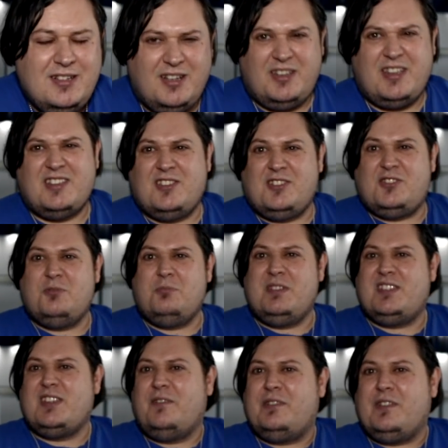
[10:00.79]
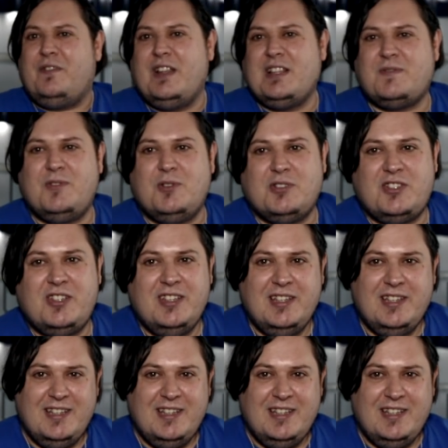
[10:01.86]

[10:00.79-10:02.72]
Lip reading: I guess it should be self-defense force.